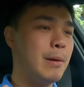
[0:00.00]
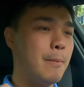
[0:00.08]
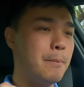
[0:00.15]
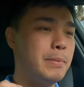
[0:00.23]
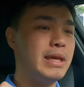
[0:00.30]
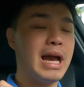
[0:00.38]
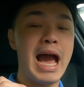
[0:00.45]

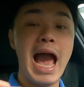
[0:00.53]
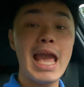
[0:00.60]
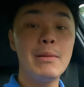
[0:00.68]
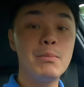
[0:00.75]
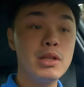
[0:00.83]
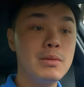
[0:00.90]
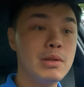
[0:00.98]
be a
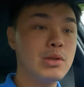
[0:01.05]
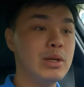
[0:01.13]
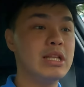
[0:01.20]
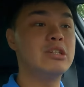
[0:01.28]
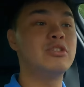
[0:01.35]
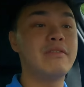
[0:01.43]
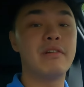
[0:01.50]
hybrid between a
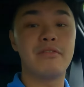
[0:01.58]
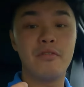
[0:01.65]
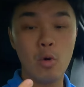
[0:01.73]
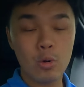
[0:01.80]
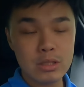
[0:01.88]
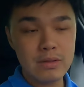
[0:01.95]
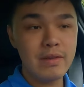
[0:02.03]

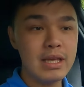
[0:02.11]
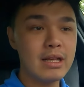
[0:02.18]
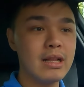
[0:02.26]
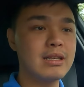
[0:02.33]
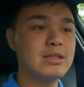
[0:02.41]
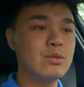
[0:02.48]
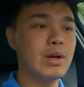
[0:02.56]
driver-focused vehicle
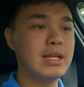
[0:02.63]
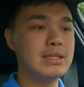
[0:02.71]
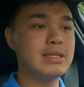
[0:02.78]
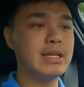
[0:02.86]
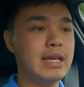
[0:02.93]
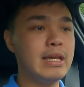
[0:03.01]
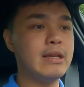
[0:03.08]
as well as
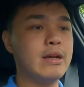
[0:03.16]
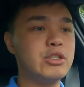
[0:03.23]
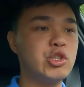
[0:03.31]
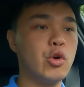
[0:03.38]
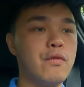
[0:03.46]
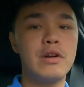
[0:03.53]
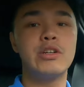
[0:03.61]
a
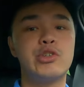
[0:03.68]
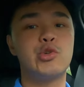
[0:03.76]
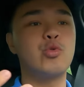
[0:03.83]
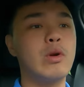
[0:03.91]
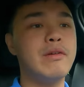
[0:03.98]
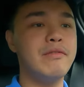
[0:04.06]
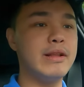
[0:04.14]

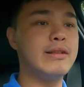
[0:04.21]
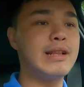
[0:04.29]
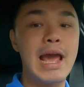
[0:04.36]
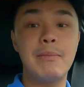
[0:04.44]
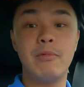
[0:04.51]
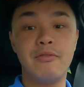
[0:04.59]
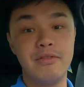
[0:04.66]
chauffeur-driven
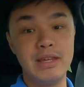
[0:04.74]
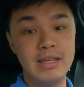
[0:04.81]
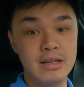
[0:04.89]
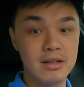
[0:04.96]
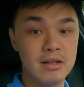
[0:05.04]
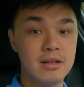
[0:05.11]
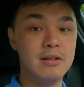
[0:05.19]
type of vehicle.